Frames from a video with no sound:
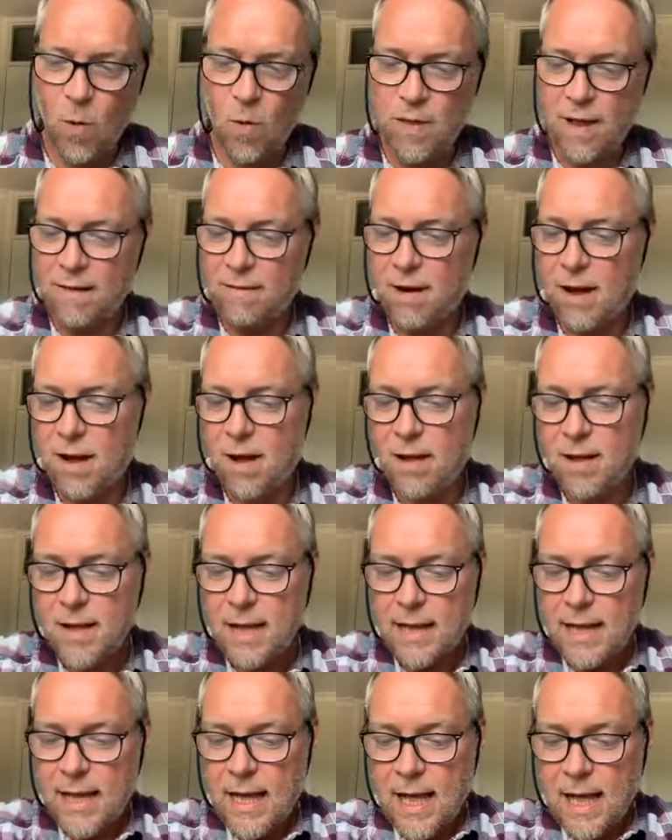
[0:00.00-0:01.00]
or there are
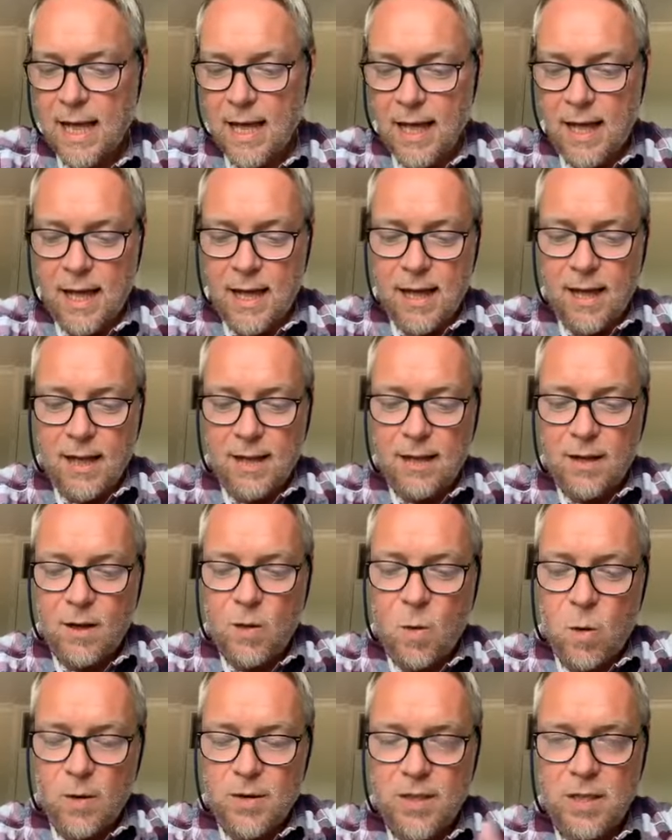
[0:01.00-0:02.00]

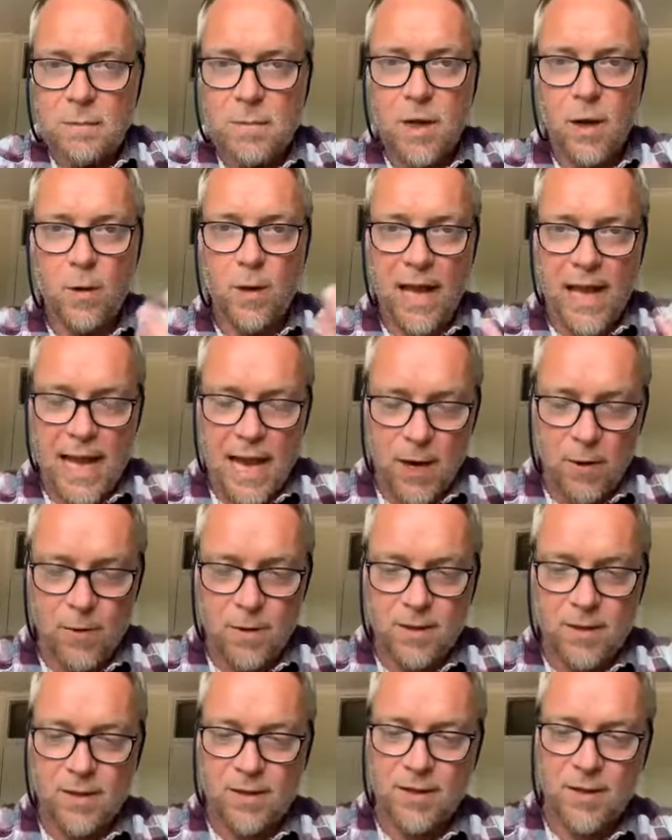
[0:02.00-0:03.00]
quantum
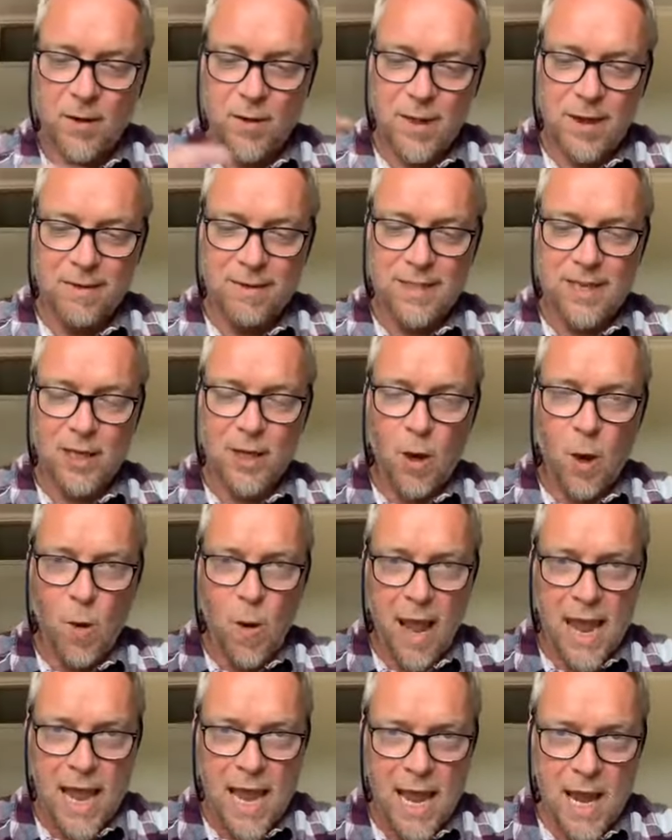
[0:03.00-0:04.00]
coherence. So there is a
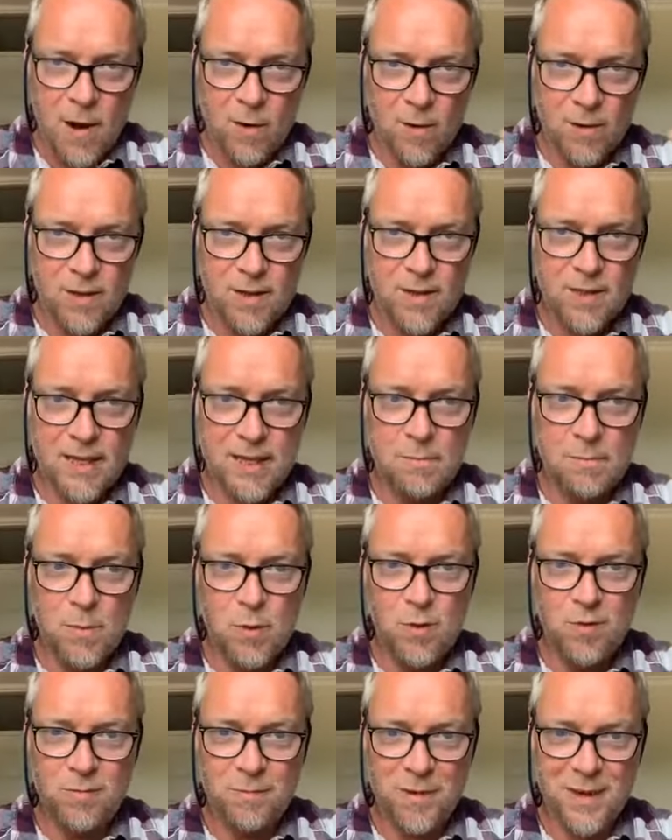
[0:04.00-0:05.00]
coherence in
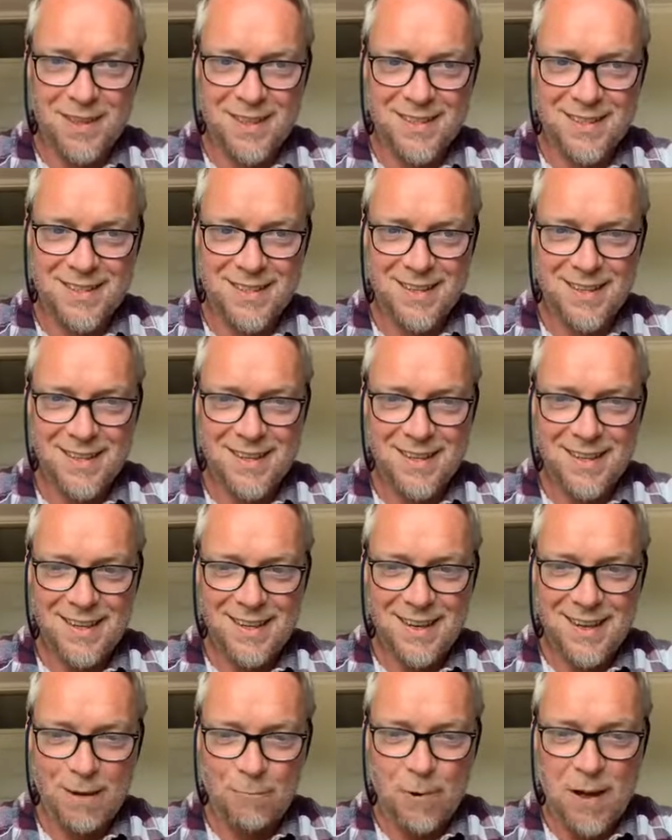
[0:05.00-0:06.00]
movements
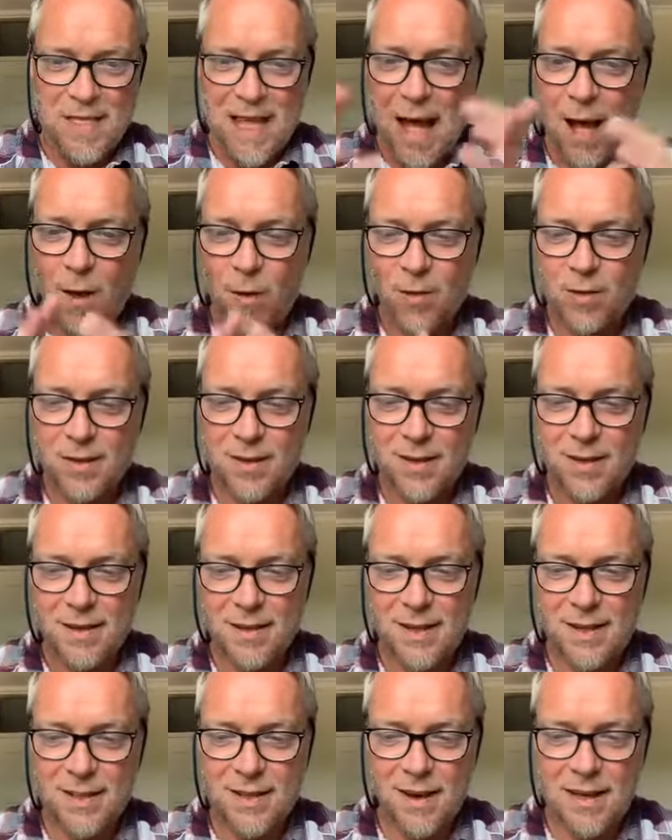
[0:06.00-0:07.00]
without
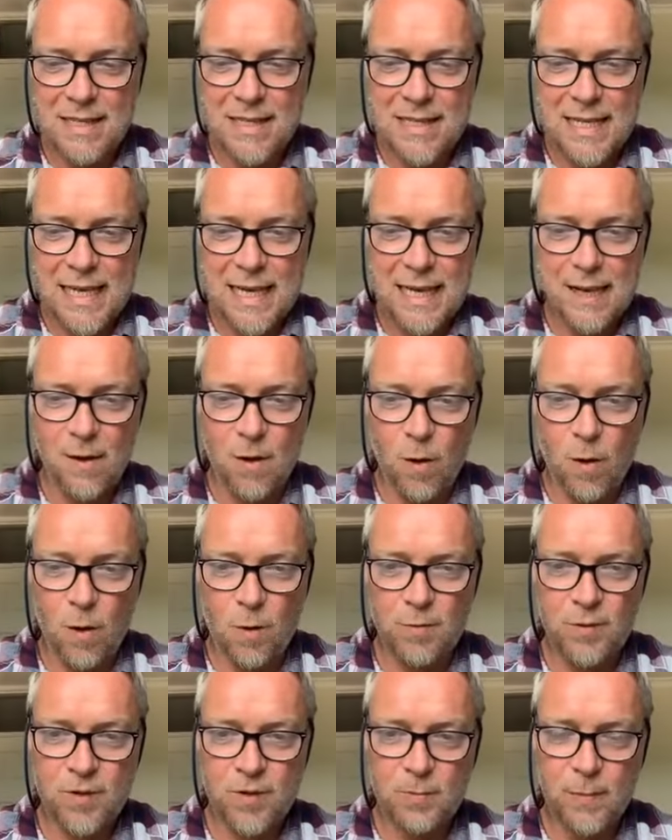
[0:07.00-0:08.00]
this idea
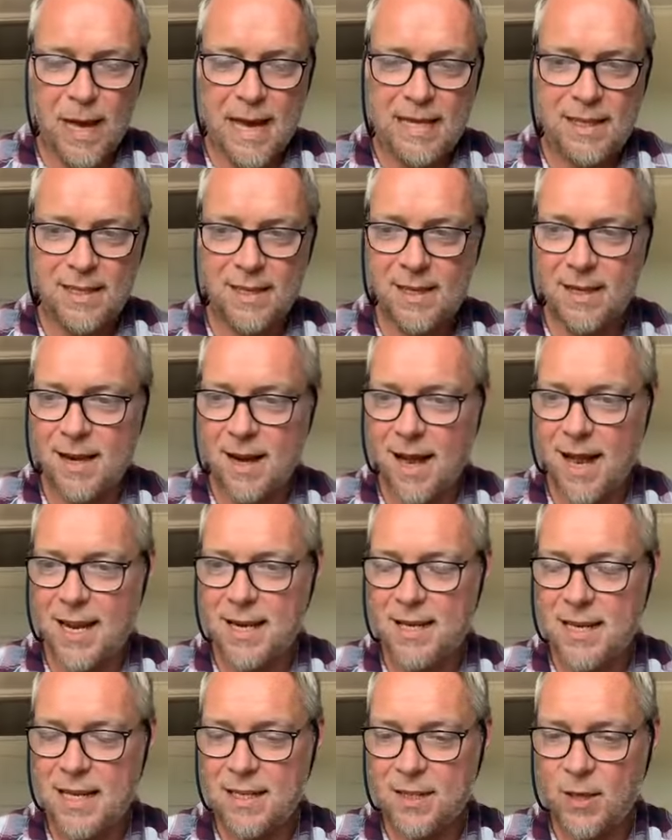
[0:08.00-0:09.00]
of space. And,
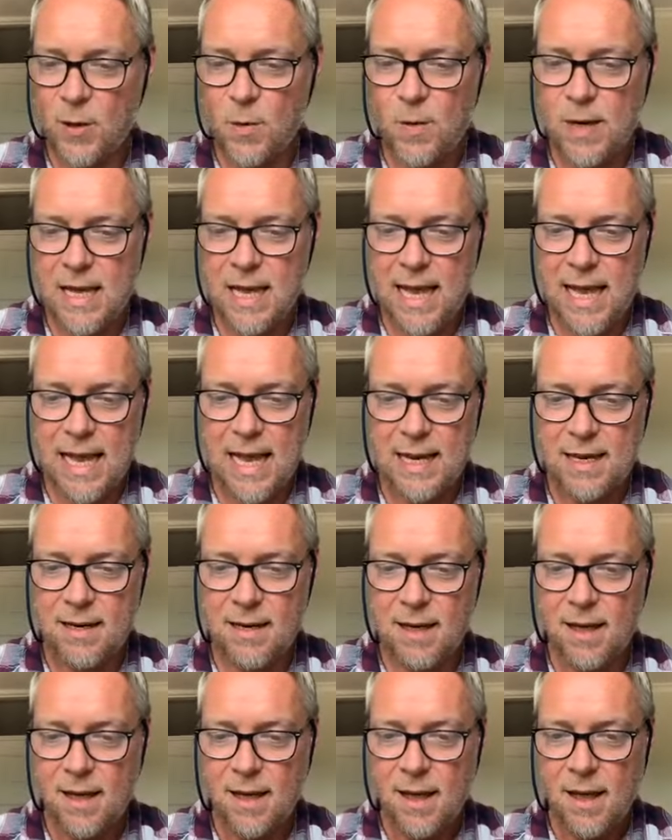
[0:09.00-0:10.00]
and it's only
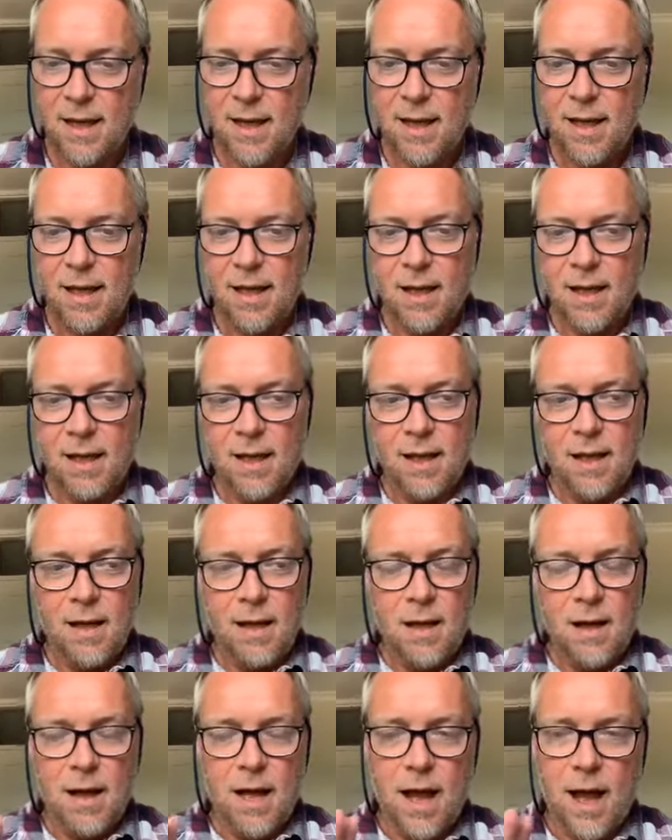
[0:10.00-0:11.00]
in,
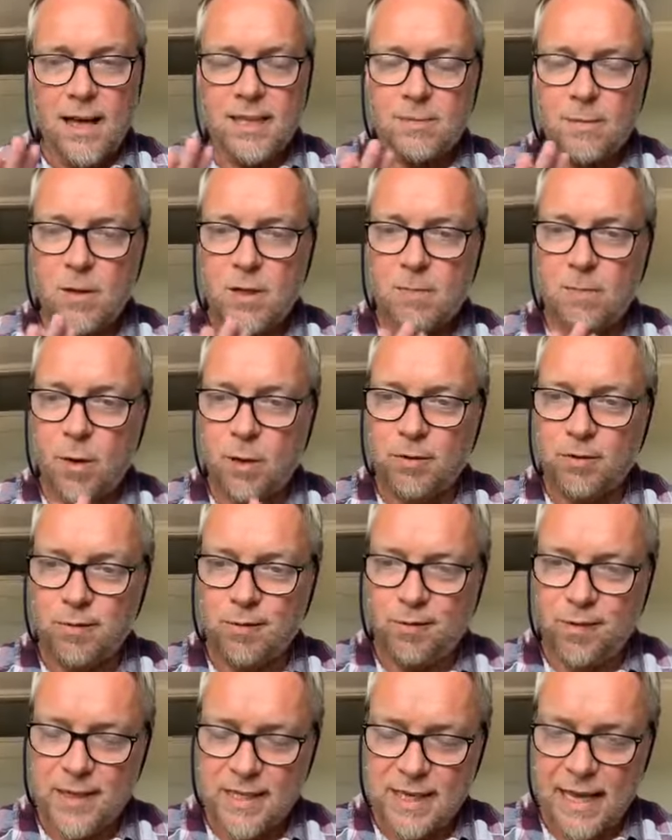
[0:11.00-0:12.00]
I suppose, modern
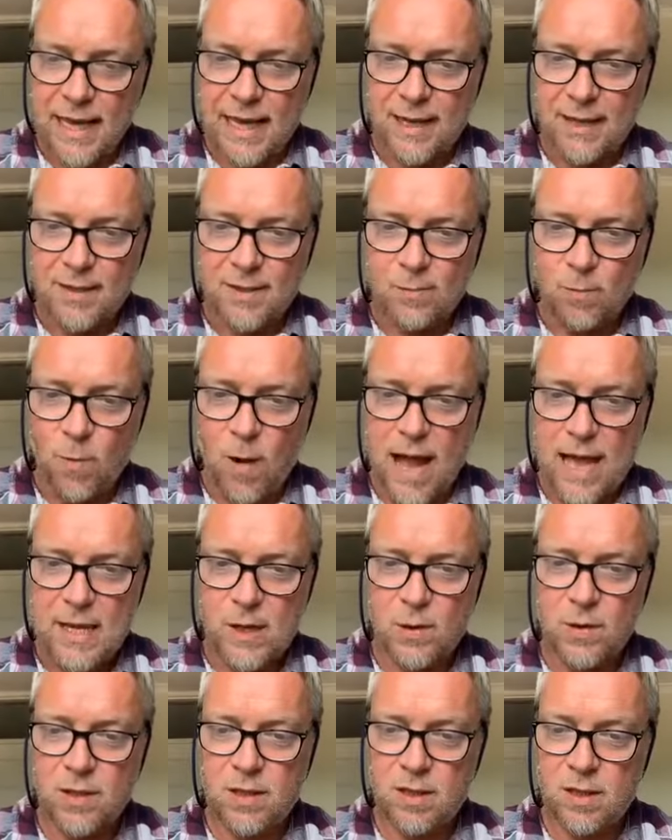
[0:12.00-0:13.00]
physics where
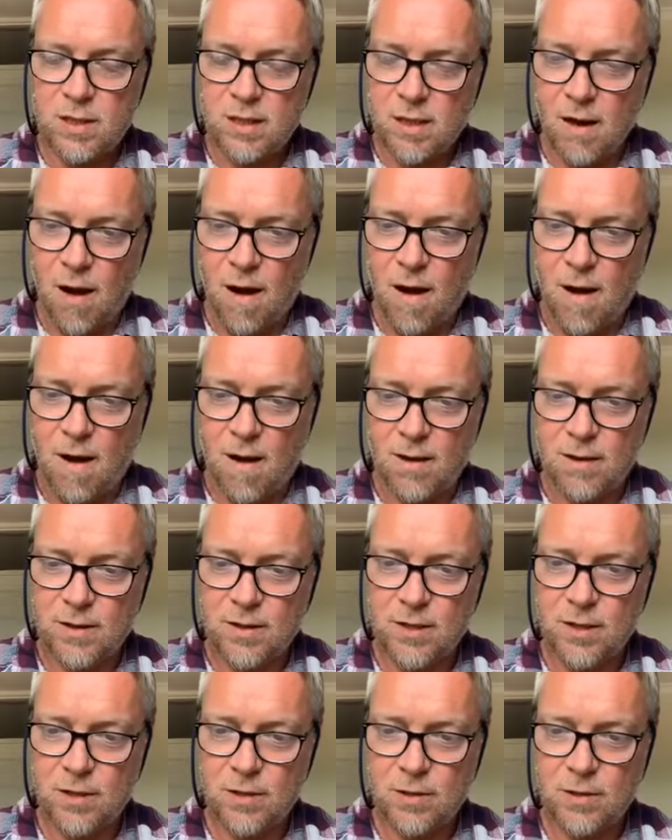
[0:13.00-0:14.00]
you start
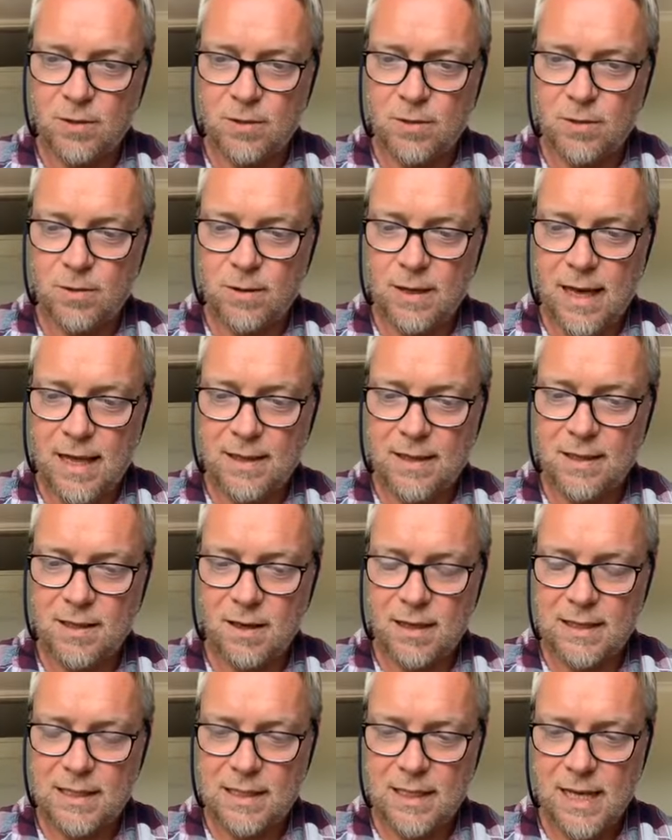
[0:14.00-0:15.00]
to get this
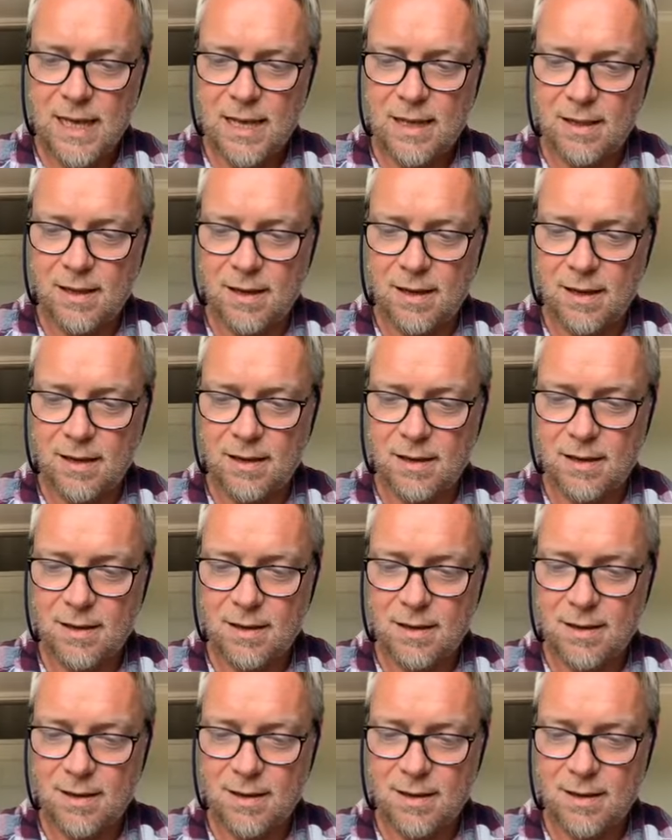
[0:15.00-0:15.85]
idea that